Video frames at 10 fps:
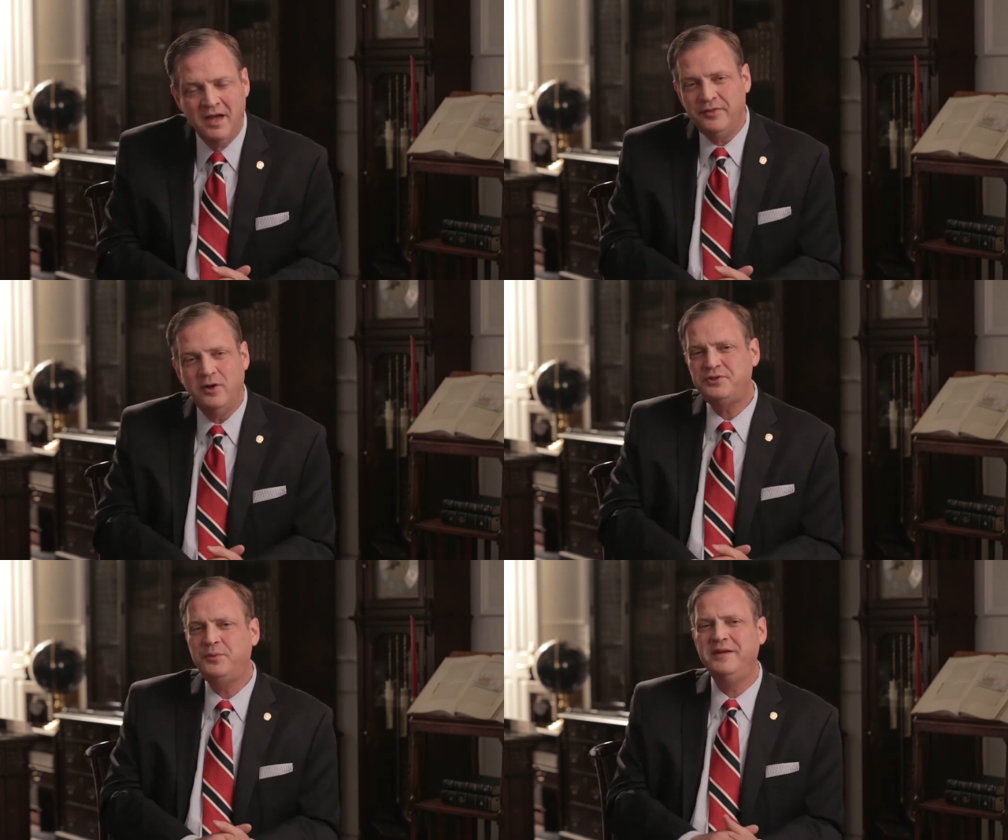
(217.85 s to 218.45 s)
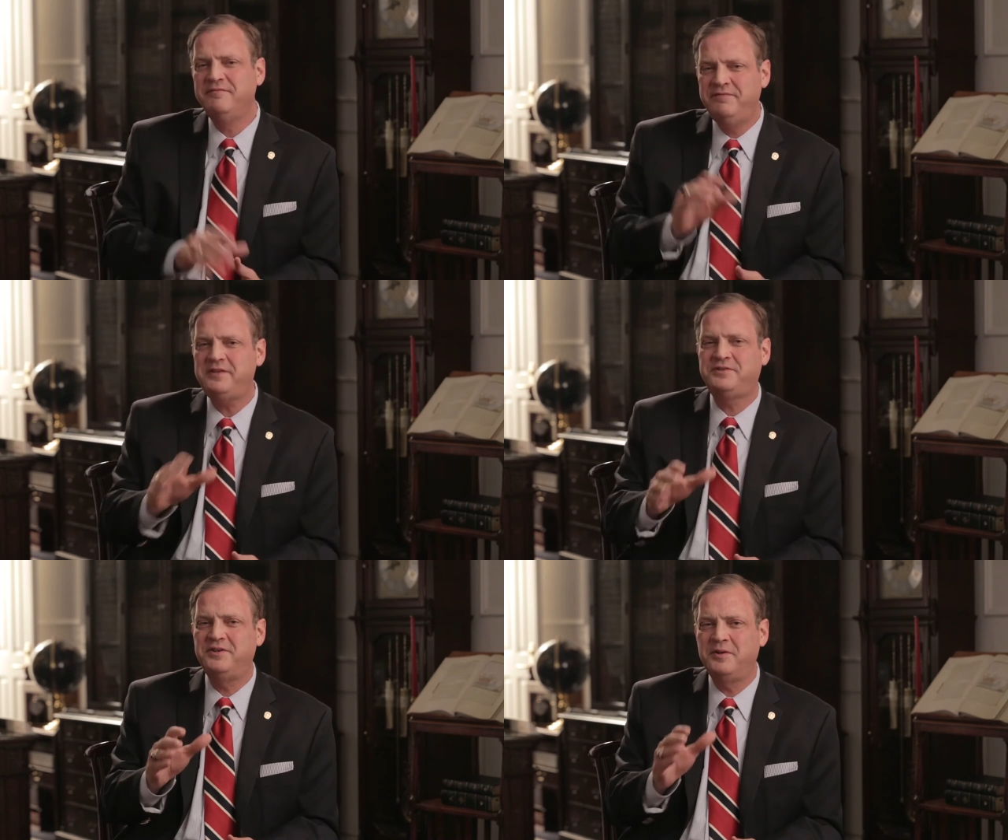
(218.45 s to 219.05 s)
Those who
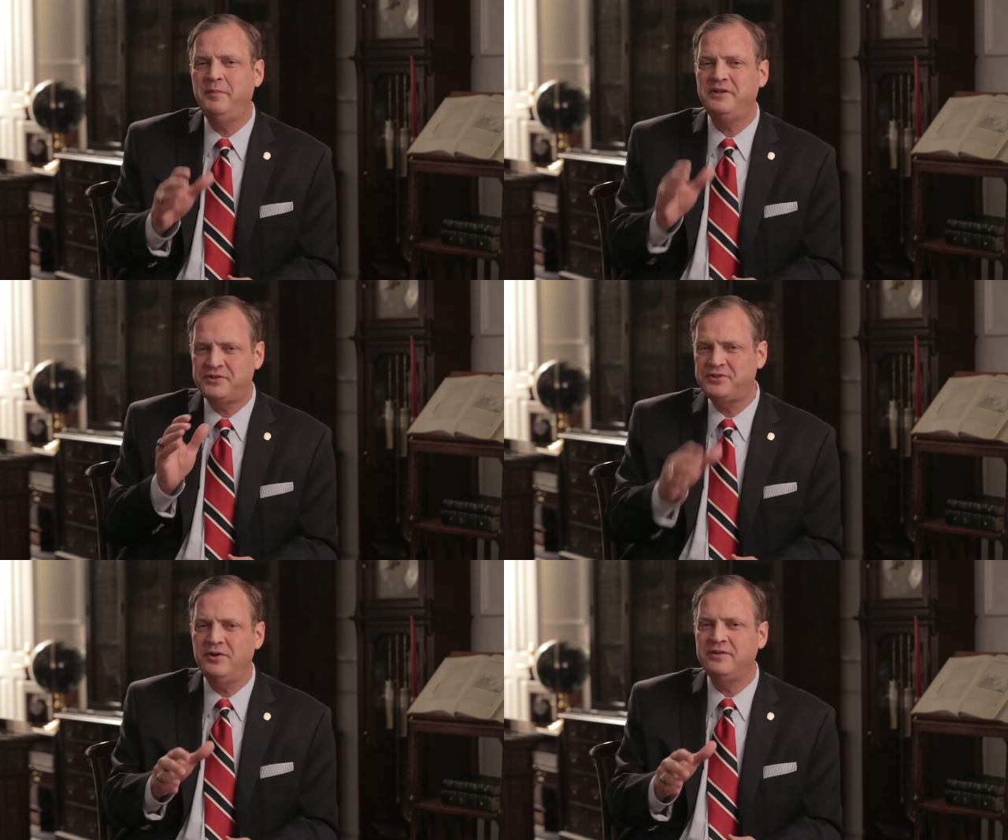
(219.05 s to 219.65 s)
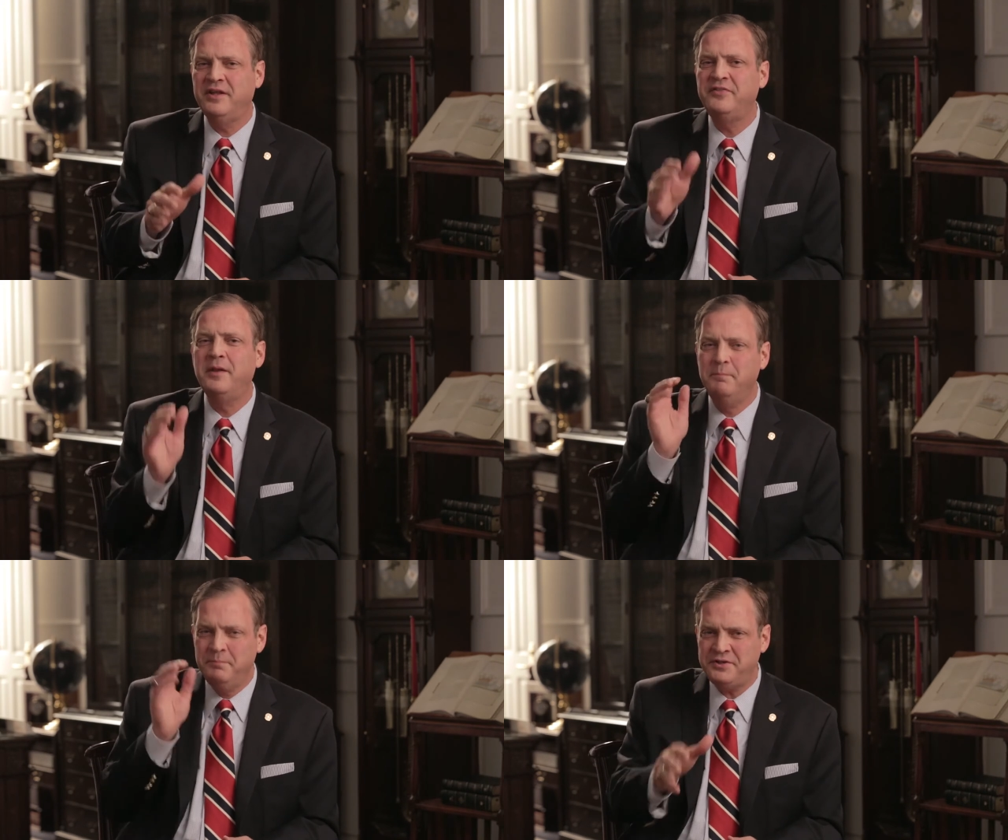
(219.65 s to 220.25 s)
invested to make certain that the
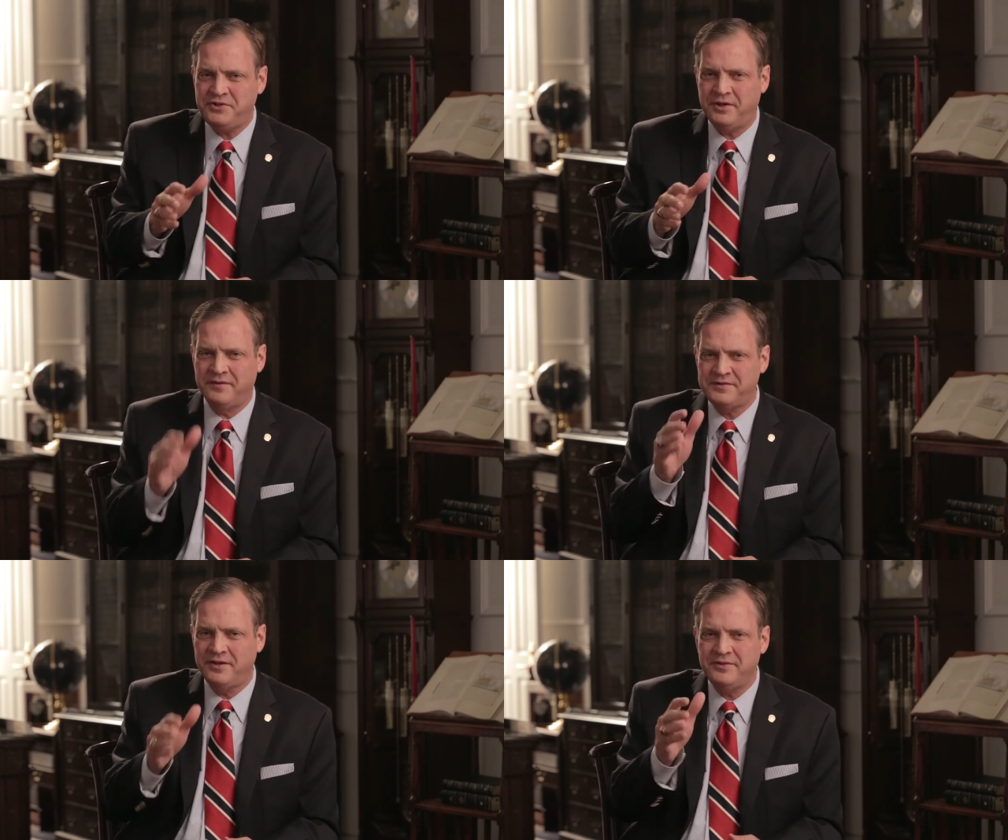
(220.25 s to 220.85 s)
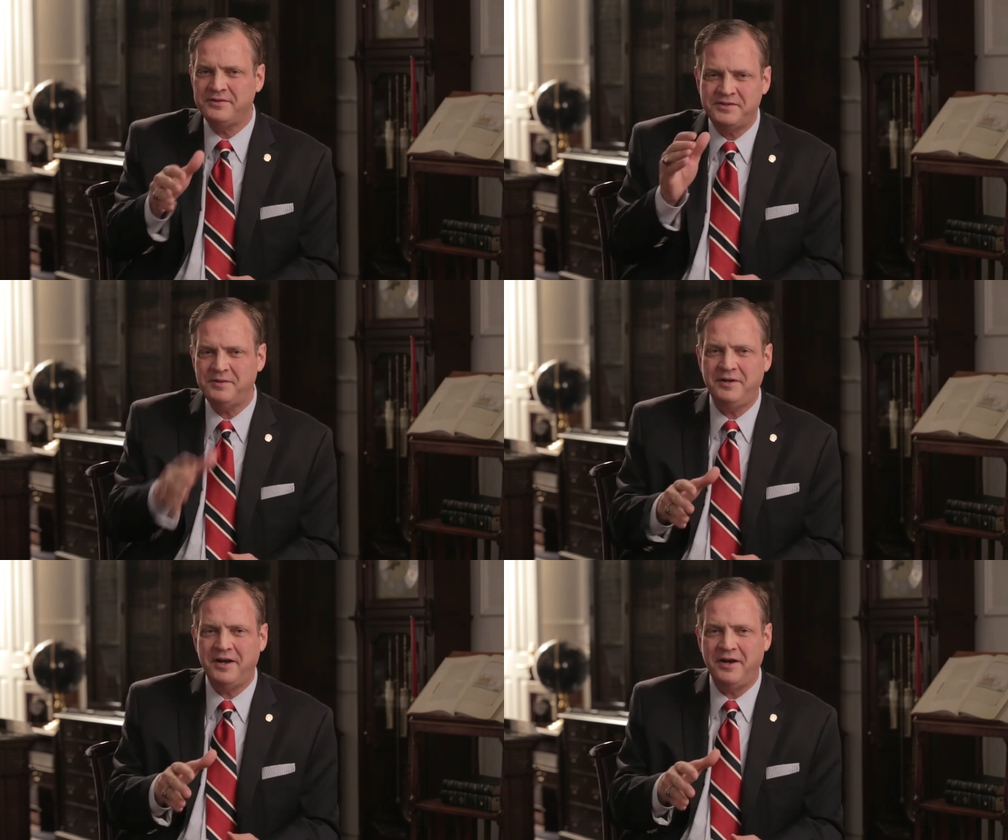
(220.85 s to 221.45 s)
mission of Southern
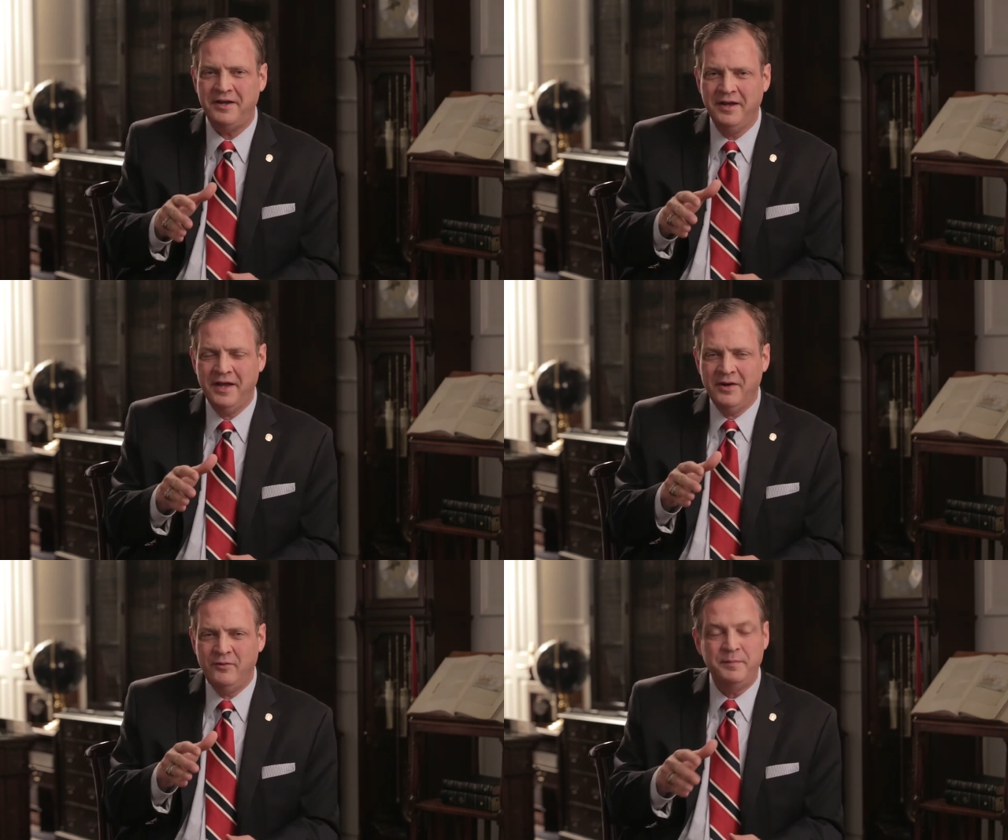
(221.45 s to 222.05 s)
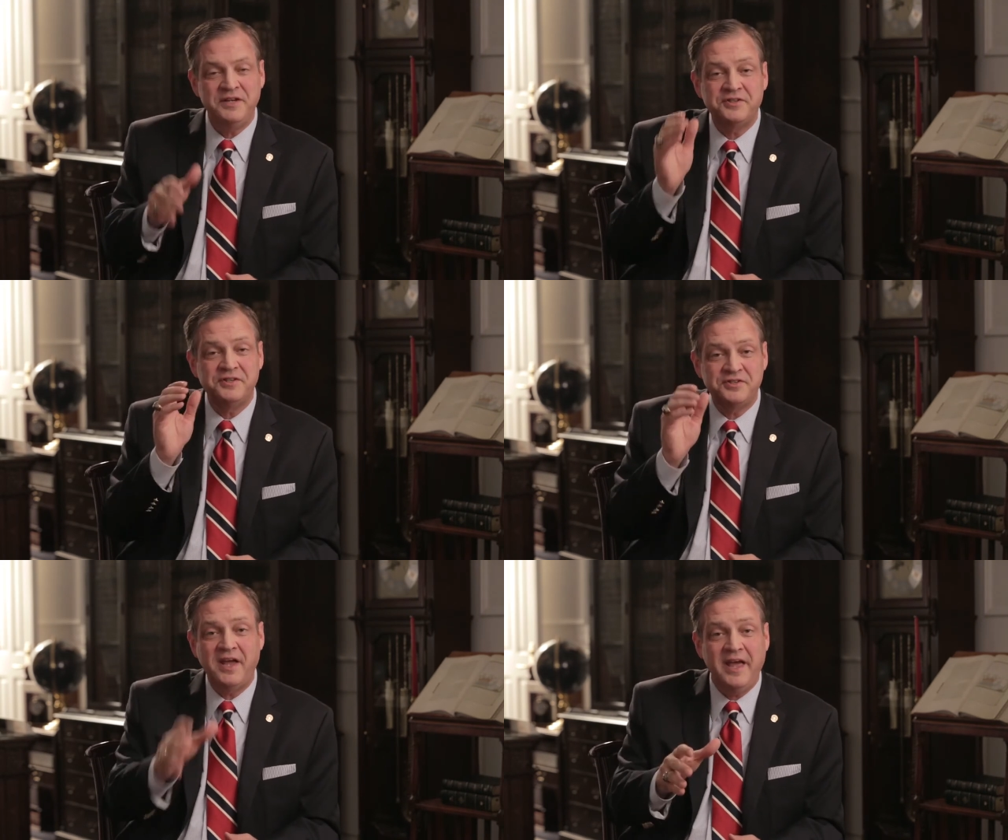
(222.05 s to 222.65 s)
Seminary would be
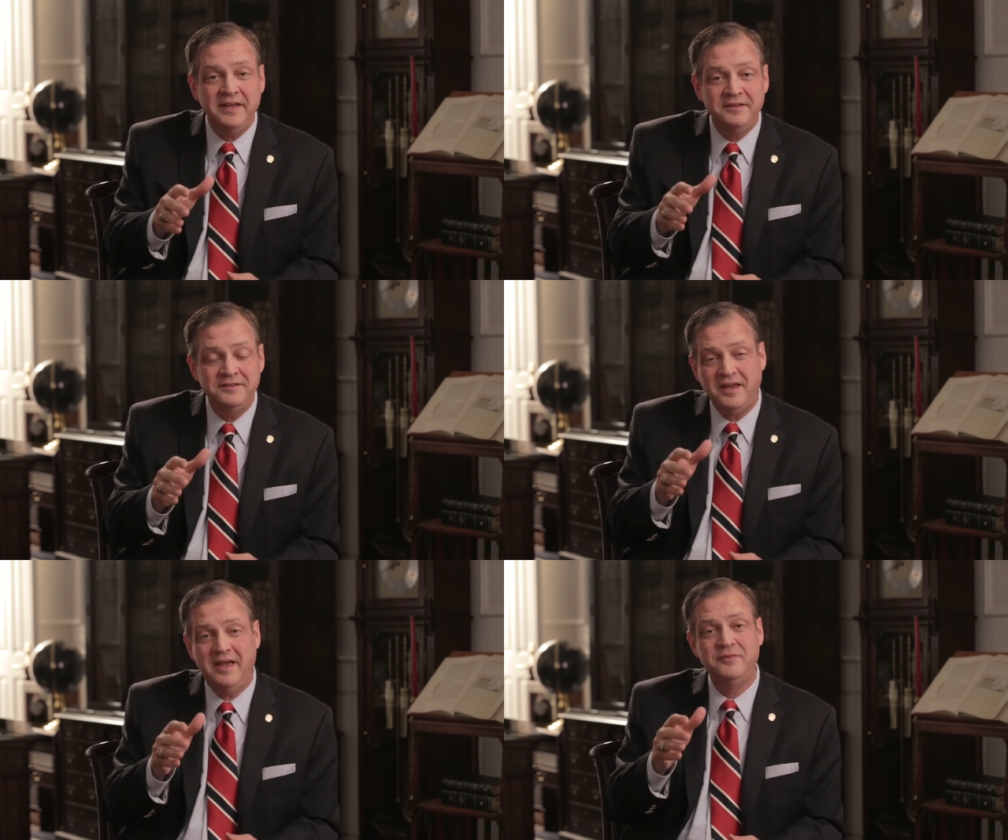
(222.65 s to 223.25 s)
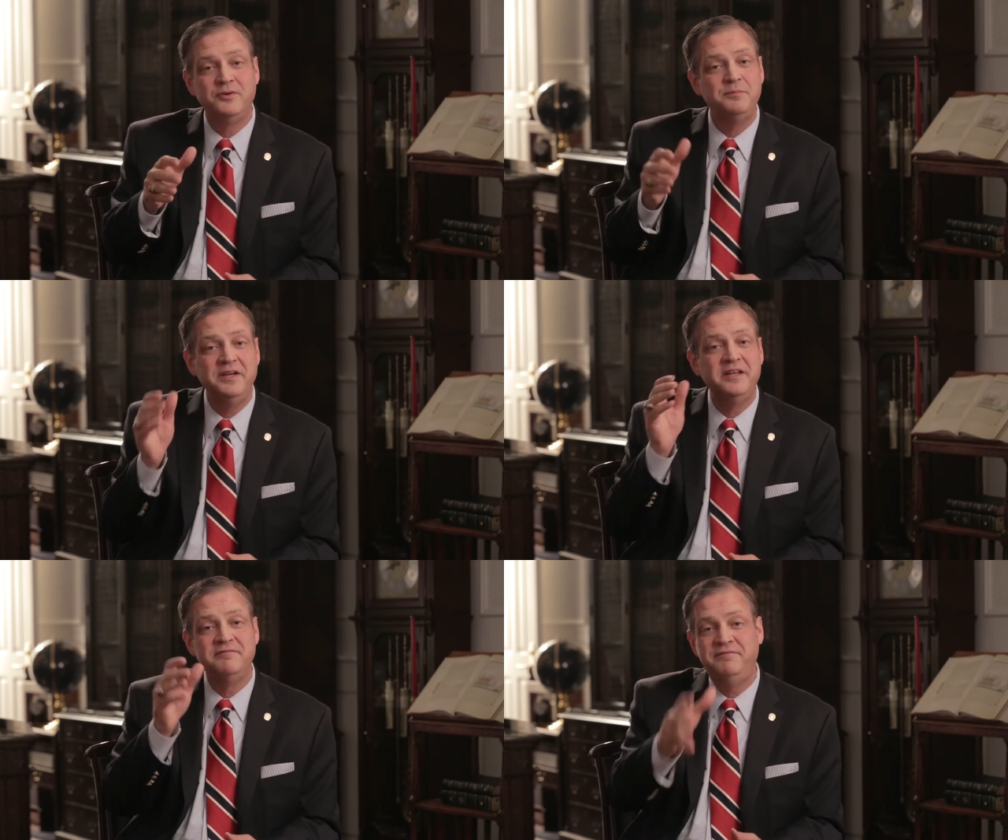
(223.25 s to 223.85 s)
sustained and would
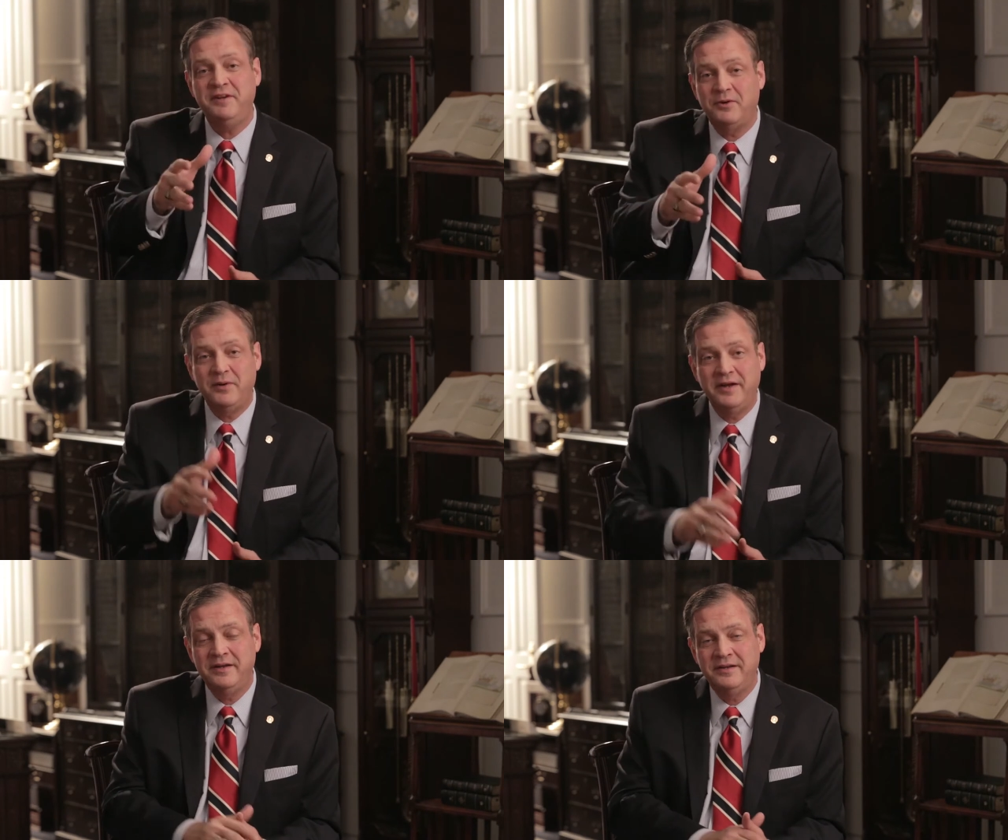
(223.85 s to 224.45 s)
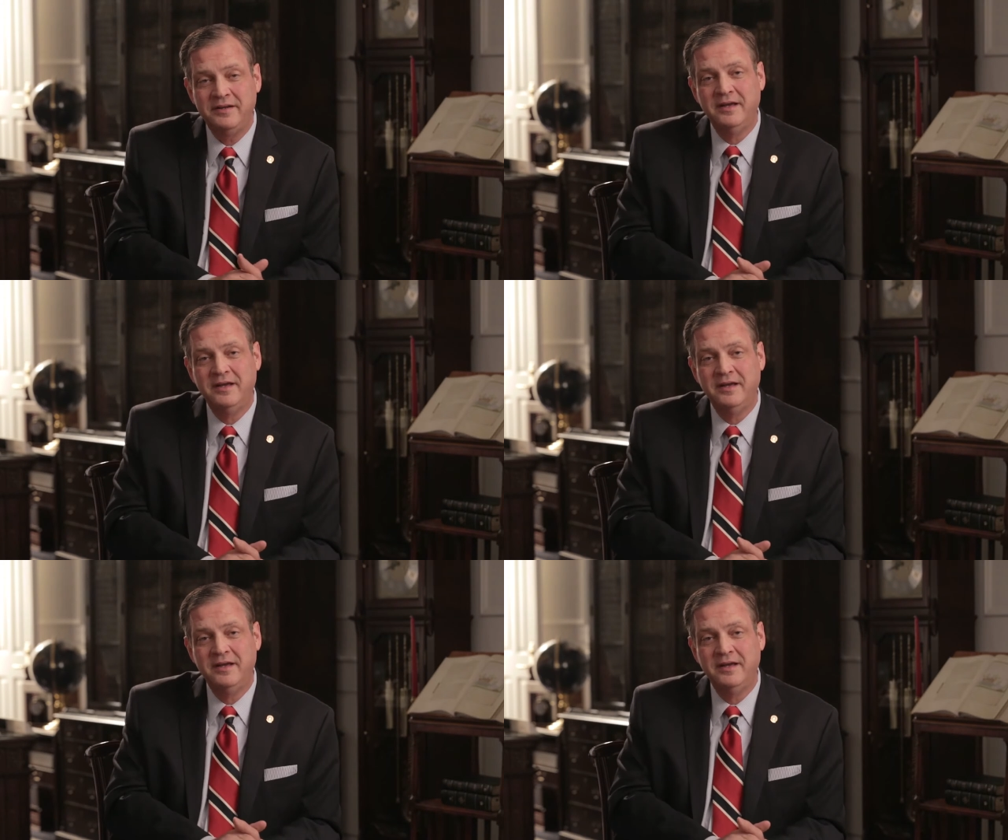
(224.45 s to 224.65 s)
be invigorated,